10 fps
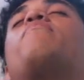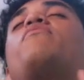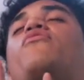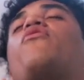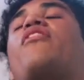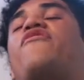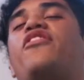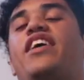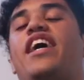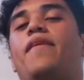before I
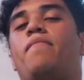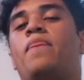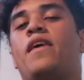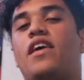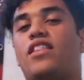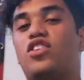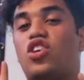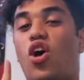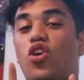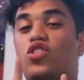forget, there's
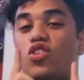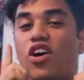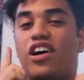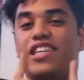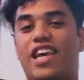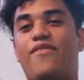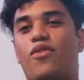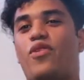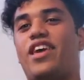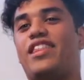also a
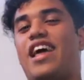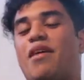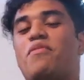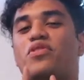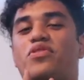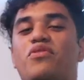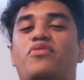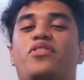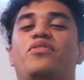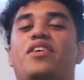giveaway that I'm going to do
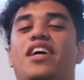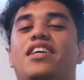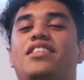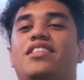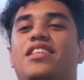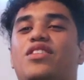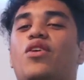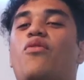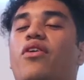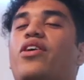for you guys.
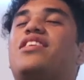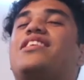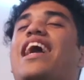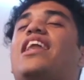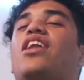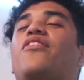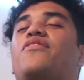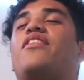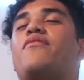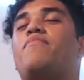Don't worry, because I
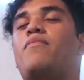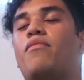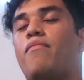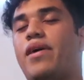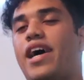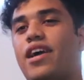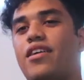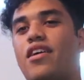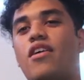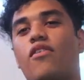love giving people
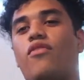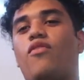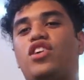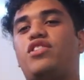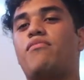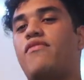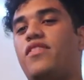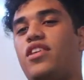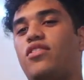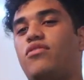back for watching my
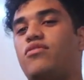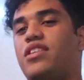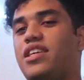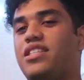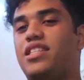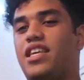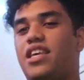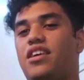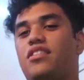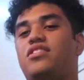videos and
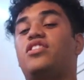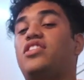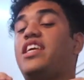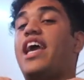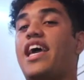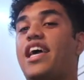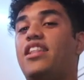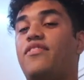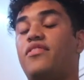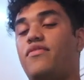sticking till the end of the